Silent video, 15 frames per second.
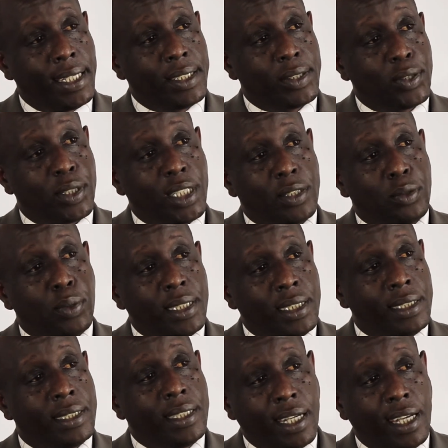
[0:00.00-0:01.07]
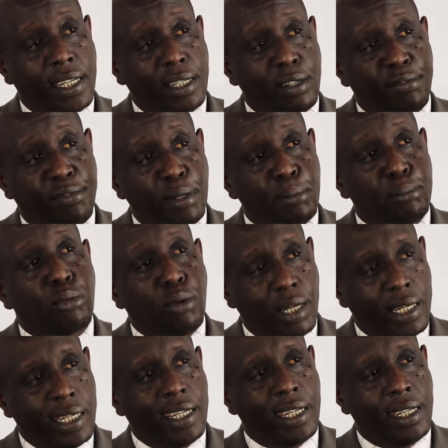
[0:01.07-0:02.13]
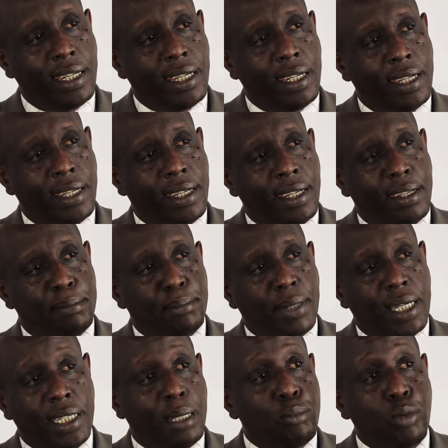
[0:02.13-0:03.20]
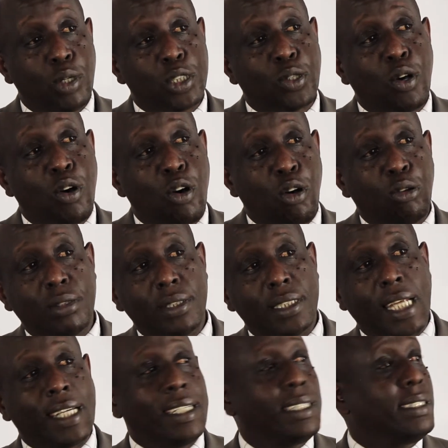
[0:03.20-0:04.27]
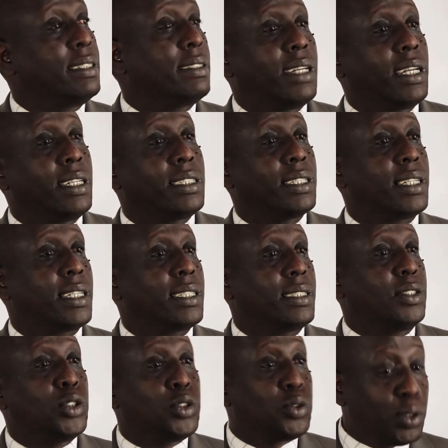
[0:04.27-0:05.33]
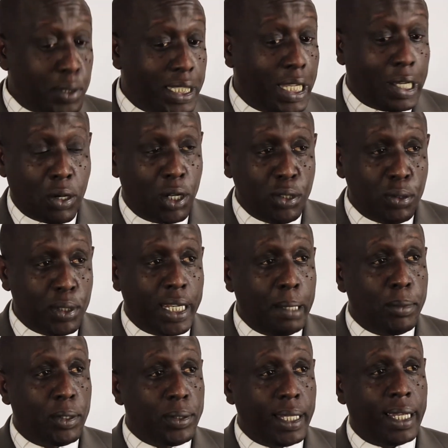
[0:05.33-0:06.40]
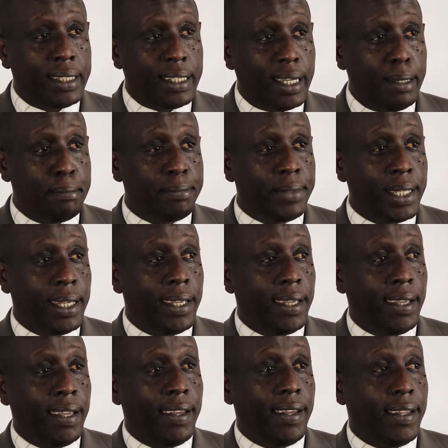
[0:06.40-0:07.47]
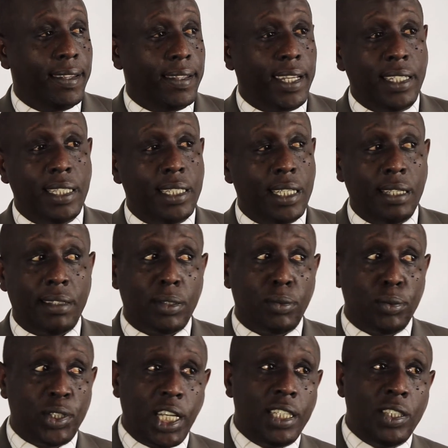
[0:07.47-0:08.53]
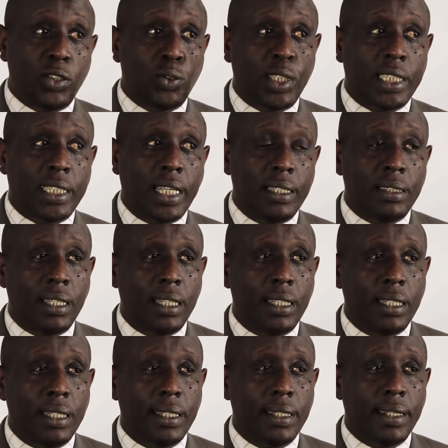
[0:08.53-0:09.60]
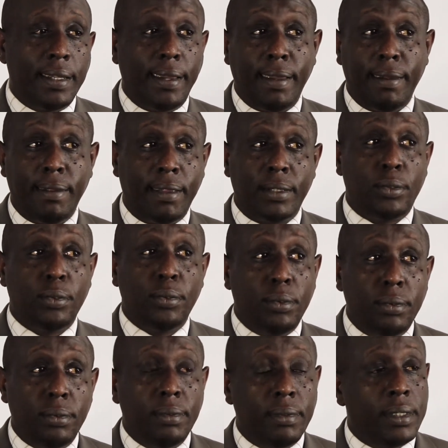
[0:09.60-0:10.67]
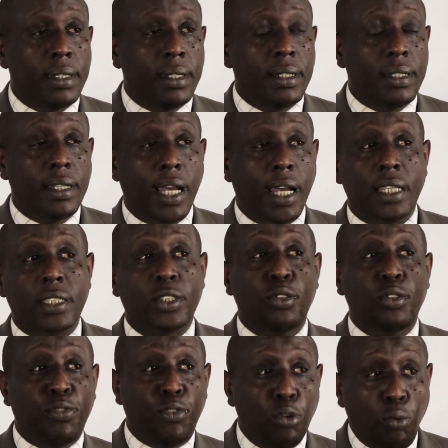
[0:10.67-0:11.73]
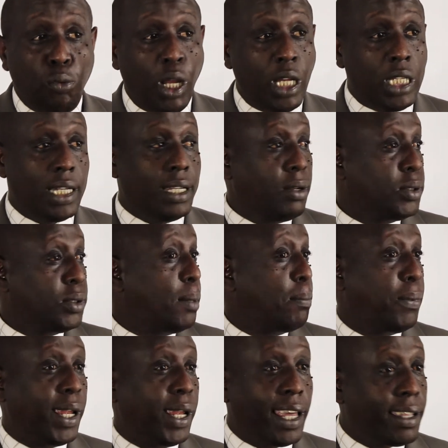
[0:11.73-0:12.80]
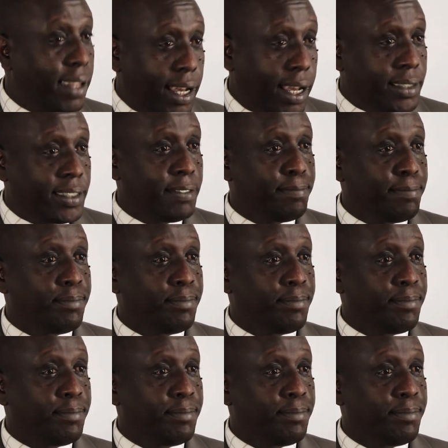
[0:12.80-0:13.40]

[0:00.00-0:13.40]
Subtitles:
So the 22nd of February, my name was called, like in detention. Usually when they call your name on that time, they need either to change your detention, either to ask you a few questions or something like that.